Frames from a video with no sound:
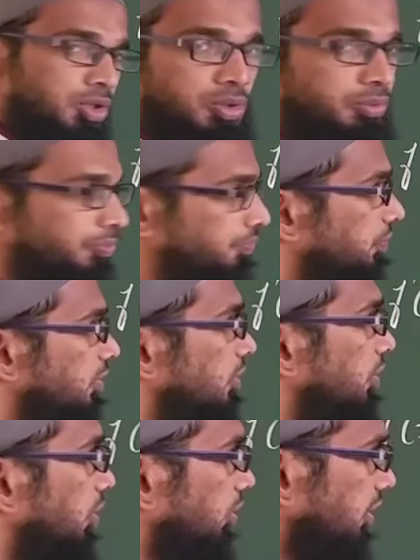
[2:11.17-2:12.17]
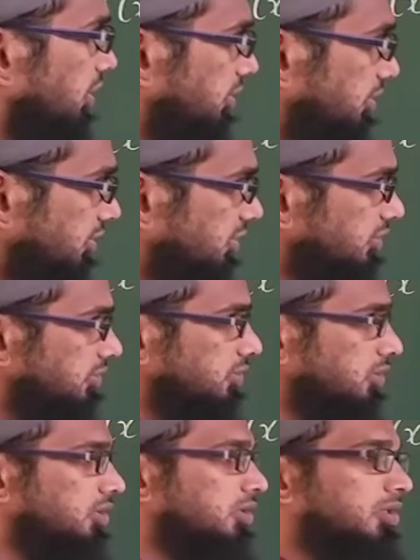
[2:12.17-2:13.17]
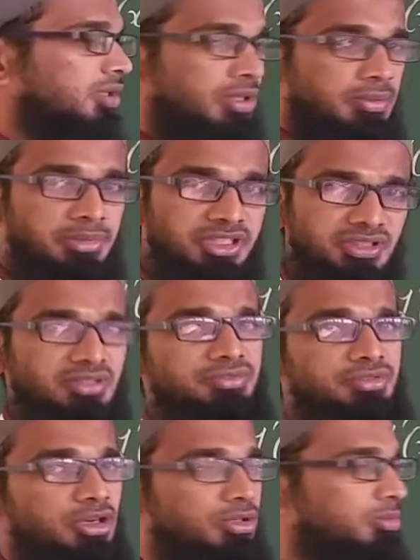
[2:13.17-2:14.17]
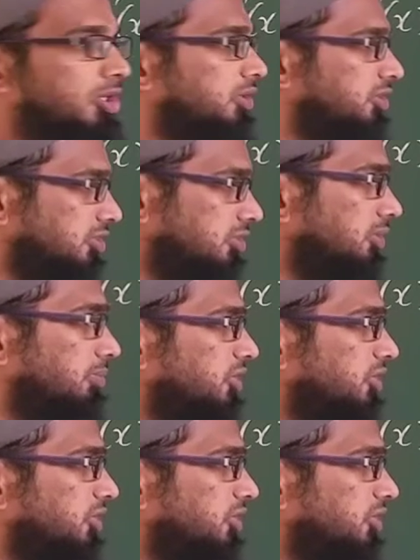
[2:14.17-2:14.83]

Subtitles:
u. Okay, this is the basic formula, this is the